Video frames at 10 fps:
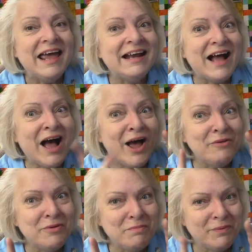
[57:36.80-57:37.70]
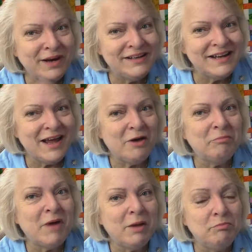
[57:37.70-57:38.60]
And I will bring
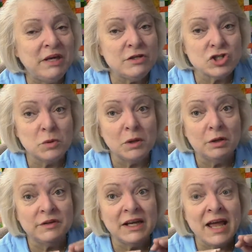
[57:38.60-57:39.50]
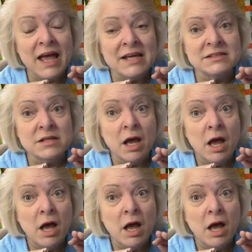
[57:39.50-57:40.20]
down my beach quilt that has